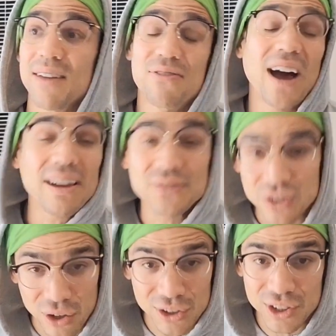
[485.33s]
if I've
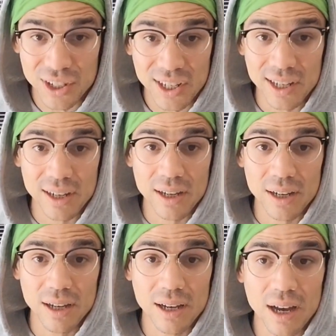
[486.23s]
searched it,
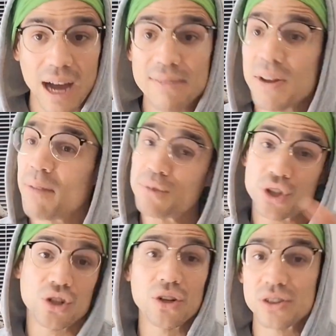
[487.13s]
I'm
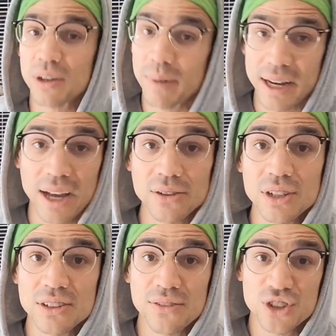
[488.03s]
sure somebody
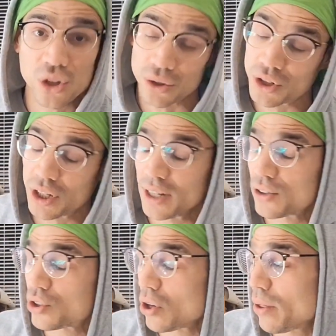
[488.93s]
else has searched
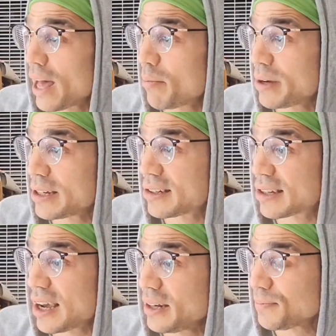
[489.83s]
it. So that being
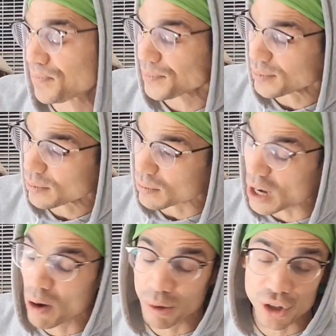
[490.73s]
said,
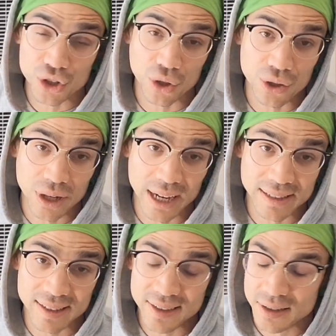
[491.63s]
I want to show you
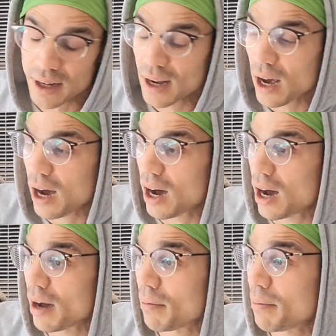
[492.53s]
guys this.
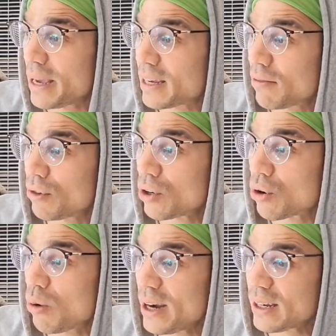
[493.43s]
Make it real
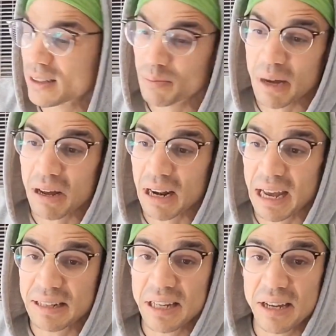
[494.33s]
quick. It's about
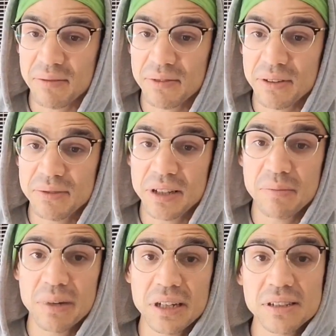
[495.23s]
like
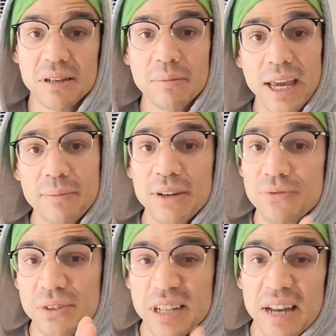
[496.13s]
10-15 minutes. I'm
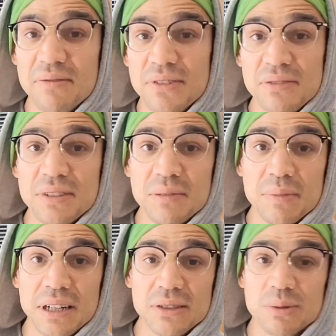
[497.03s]
aiming for
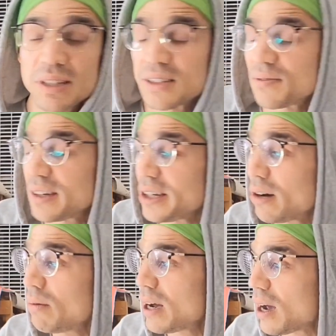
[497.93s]
10-15 minutes with this
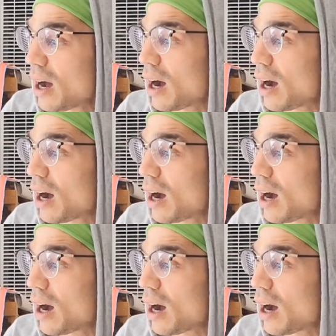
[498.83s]
video.